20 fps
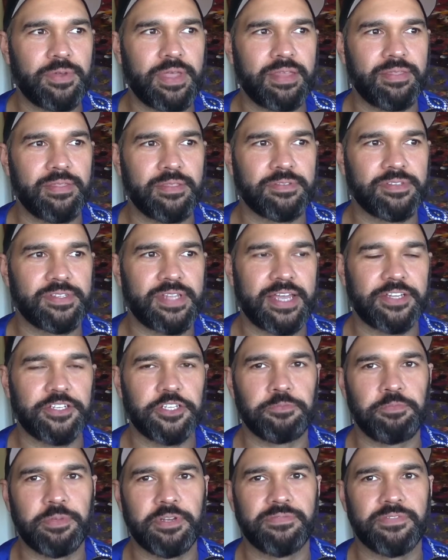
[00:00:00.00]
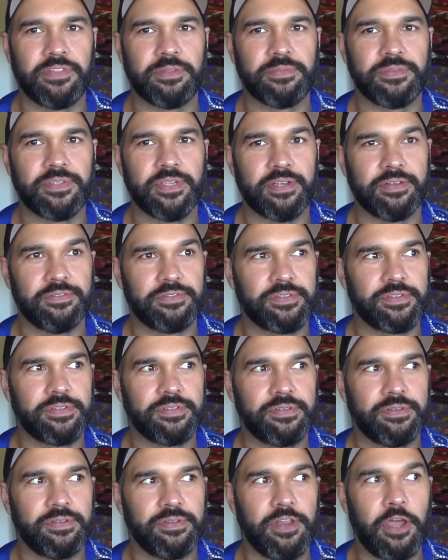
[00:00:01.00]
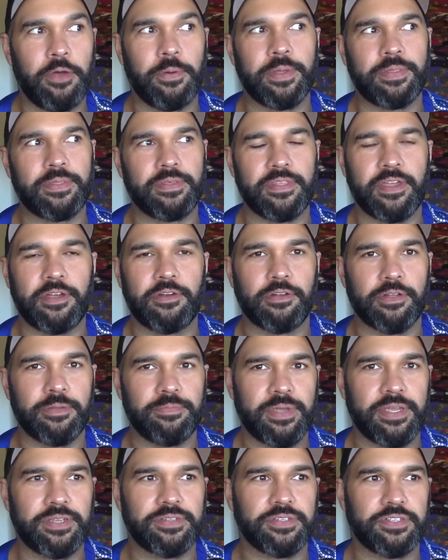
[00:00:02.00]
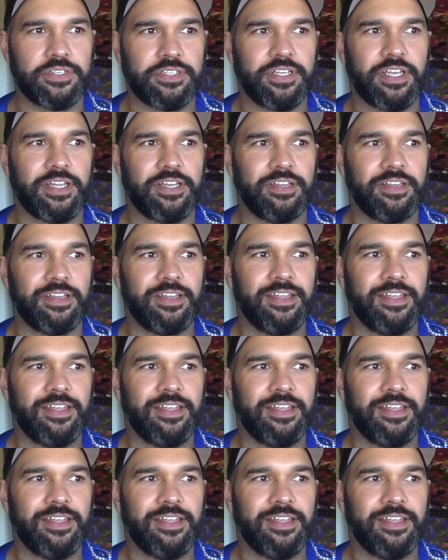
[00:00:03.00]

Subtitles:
getting statues built for themselves, knowing that they were a piece of shit.